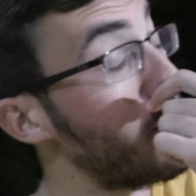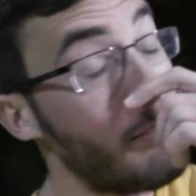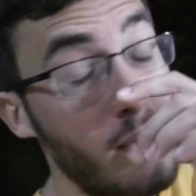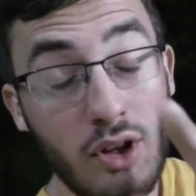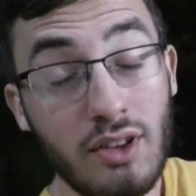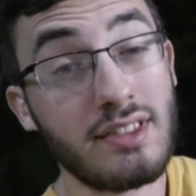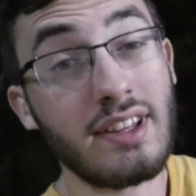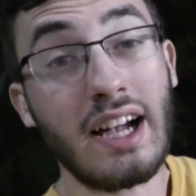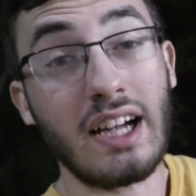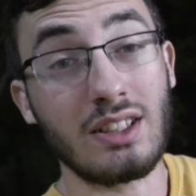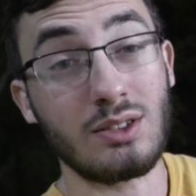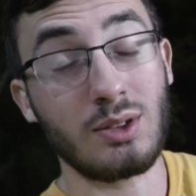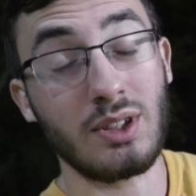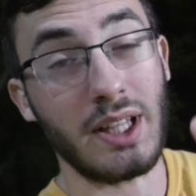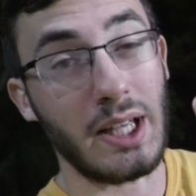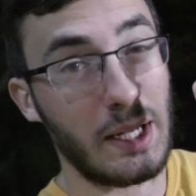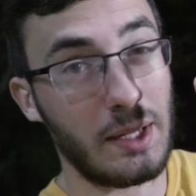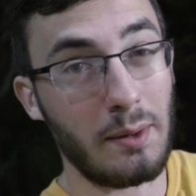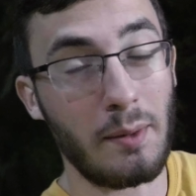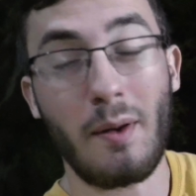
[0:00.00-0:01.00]
but both times we're
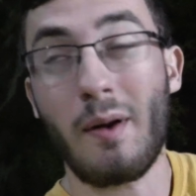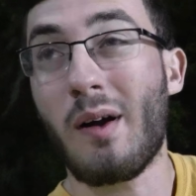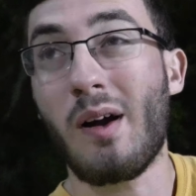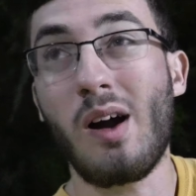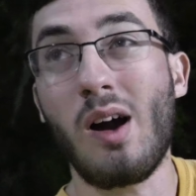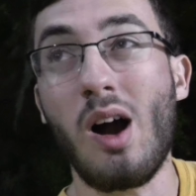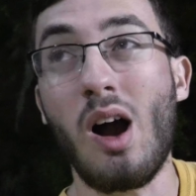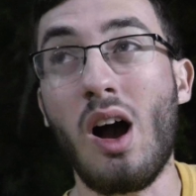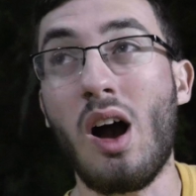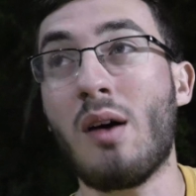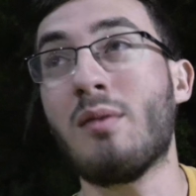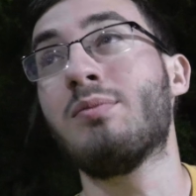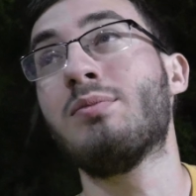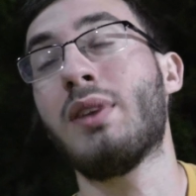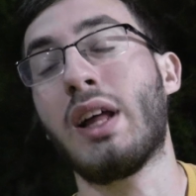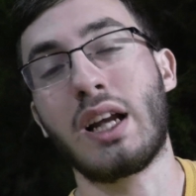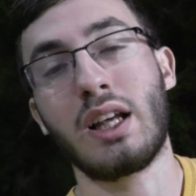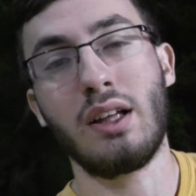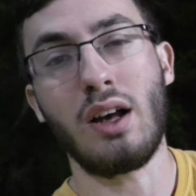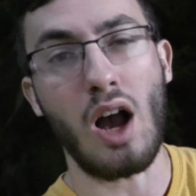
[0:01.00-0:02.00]
like
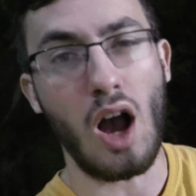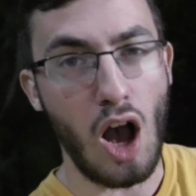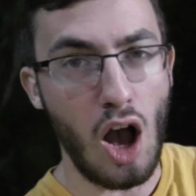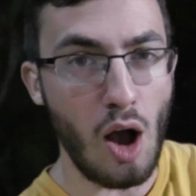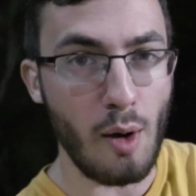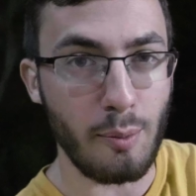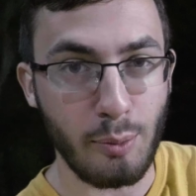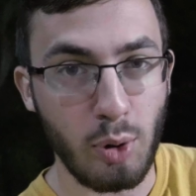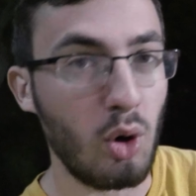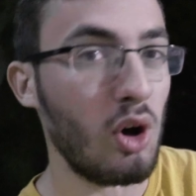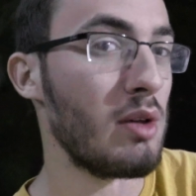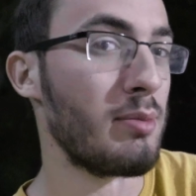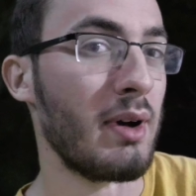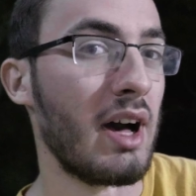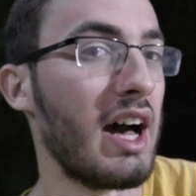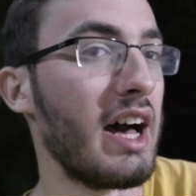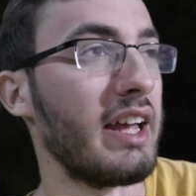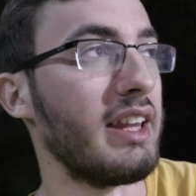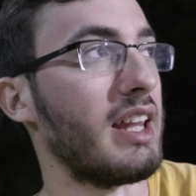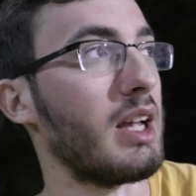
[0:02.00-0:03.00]
like a point
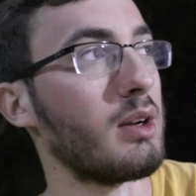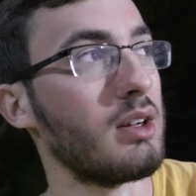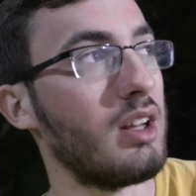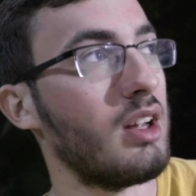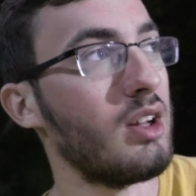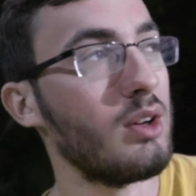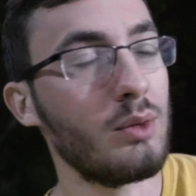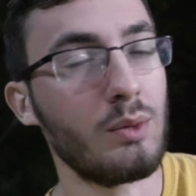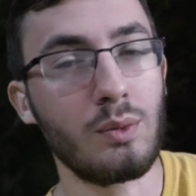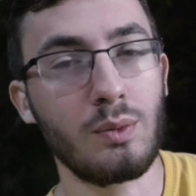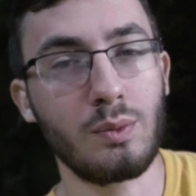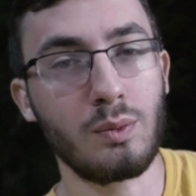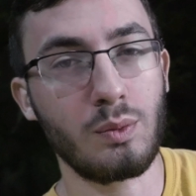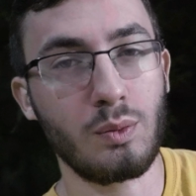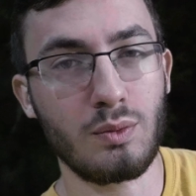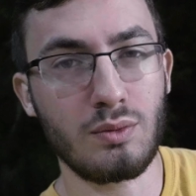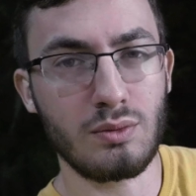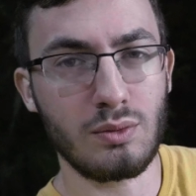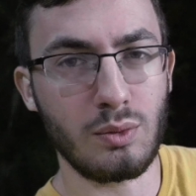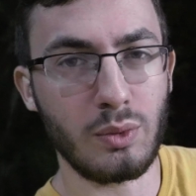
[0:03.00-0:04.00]
behind. Like
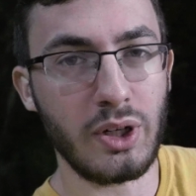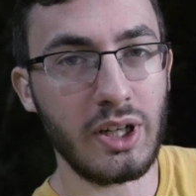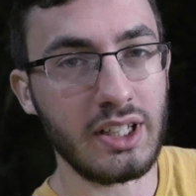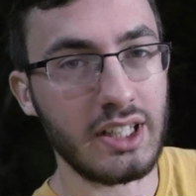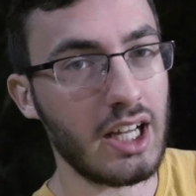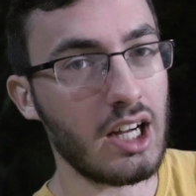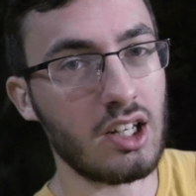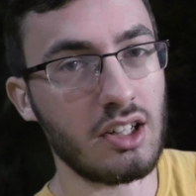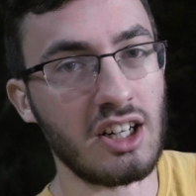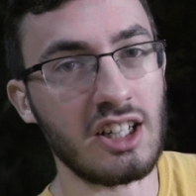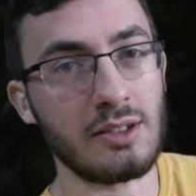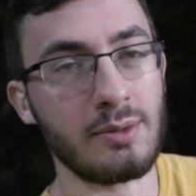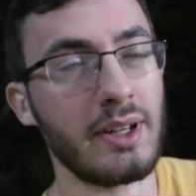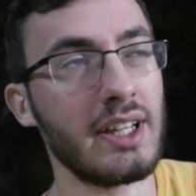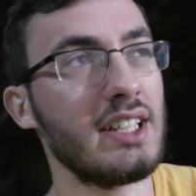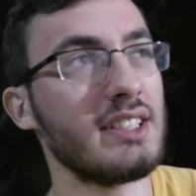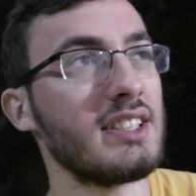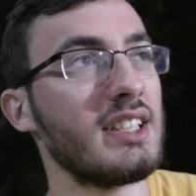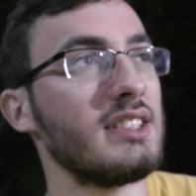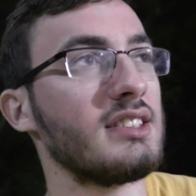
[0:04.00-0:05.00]
we didn't get crushed by
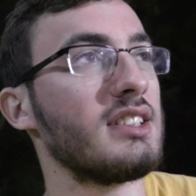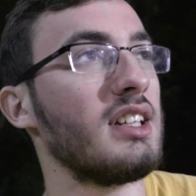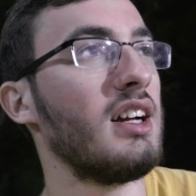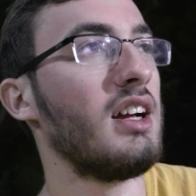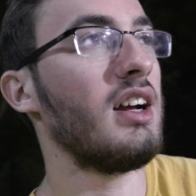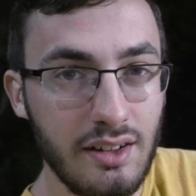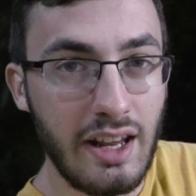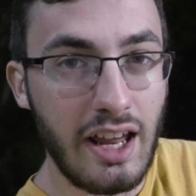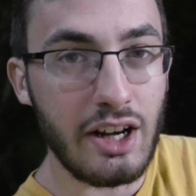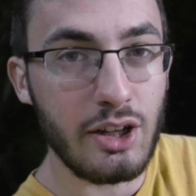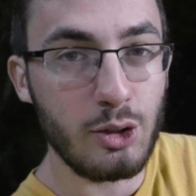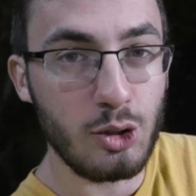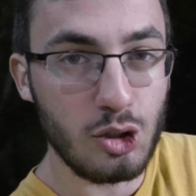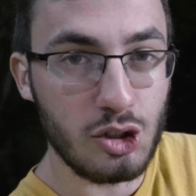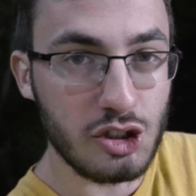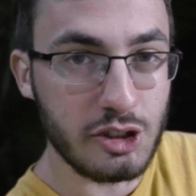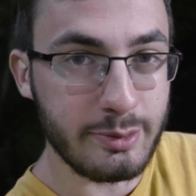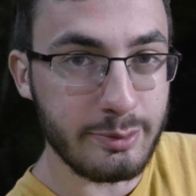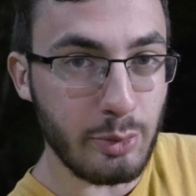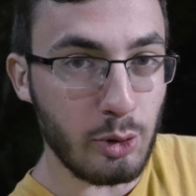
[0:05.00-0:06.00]
any sense. Not a huge
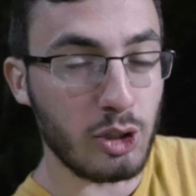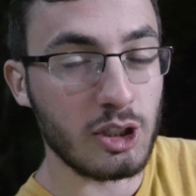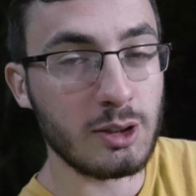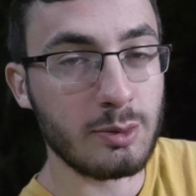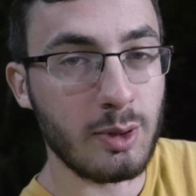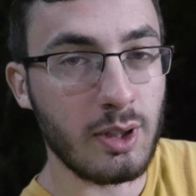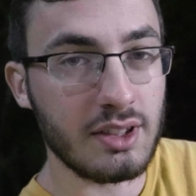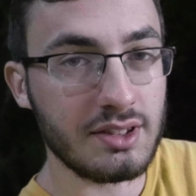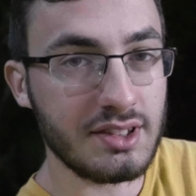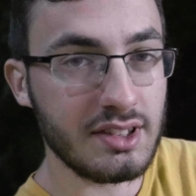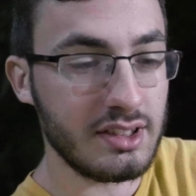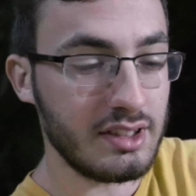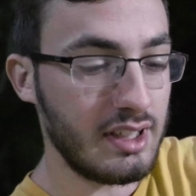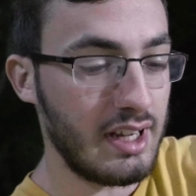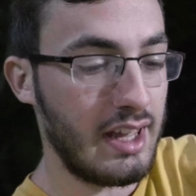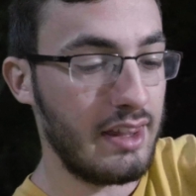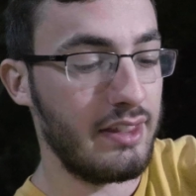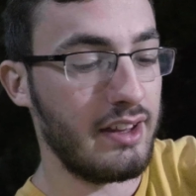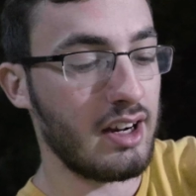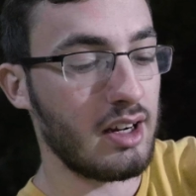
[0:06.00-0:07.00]
sports person,
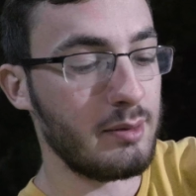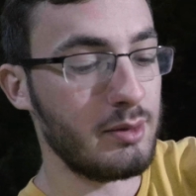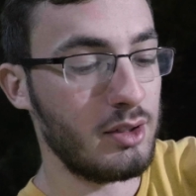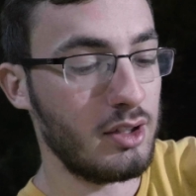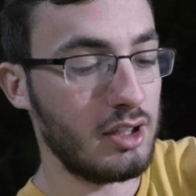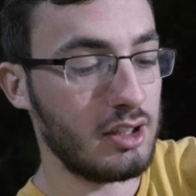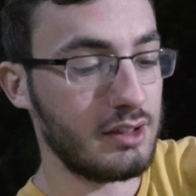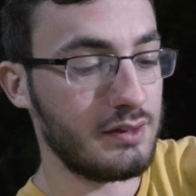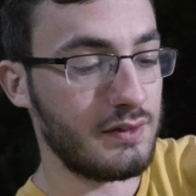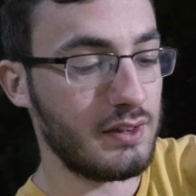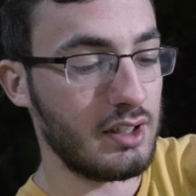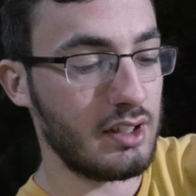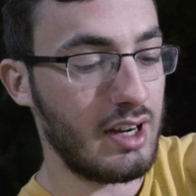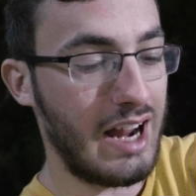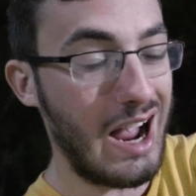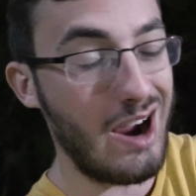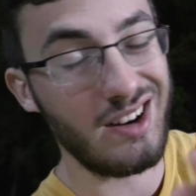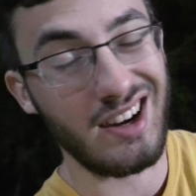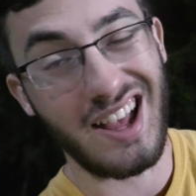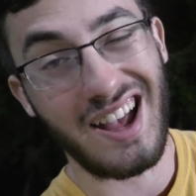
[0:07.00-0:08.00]
and they're gonna be doing for
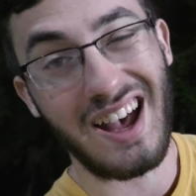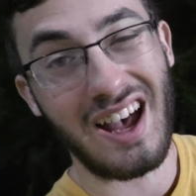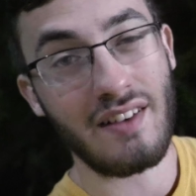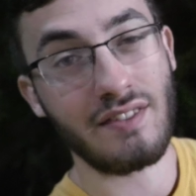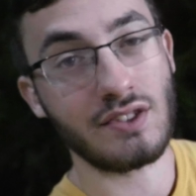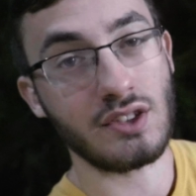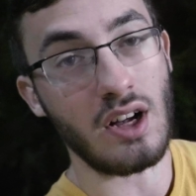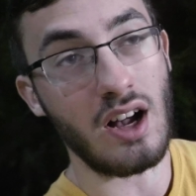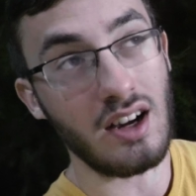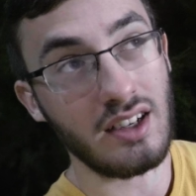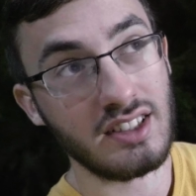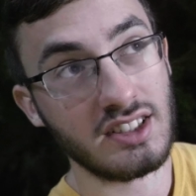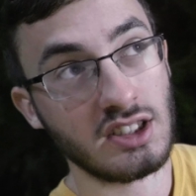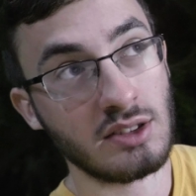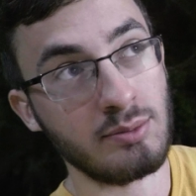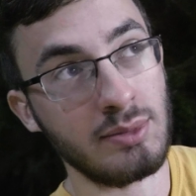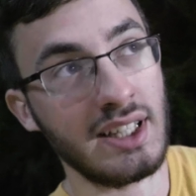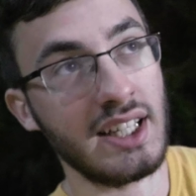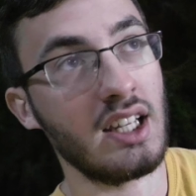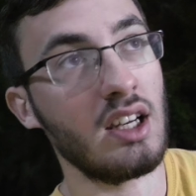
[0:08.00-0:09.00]
an hour and a half. So I'm gonna
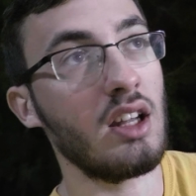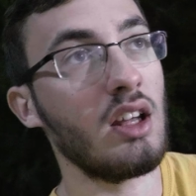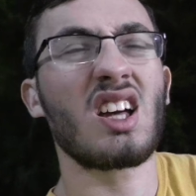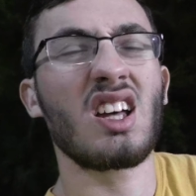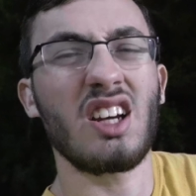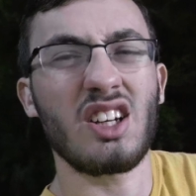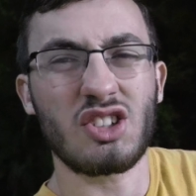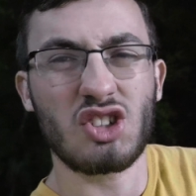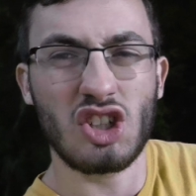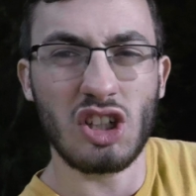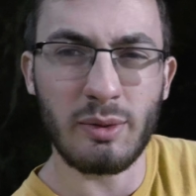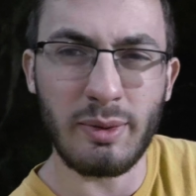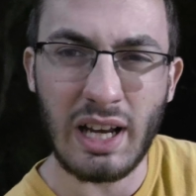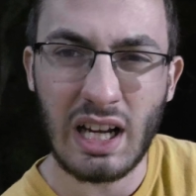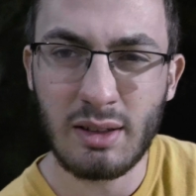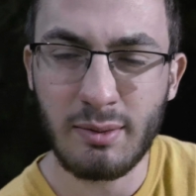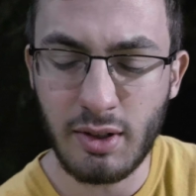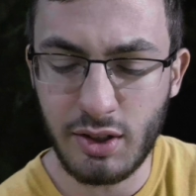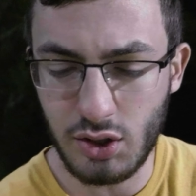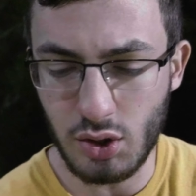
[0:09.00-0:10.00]
split. I'm gonna chill
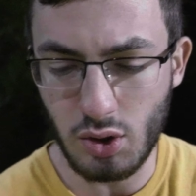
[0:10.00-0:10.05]
back in my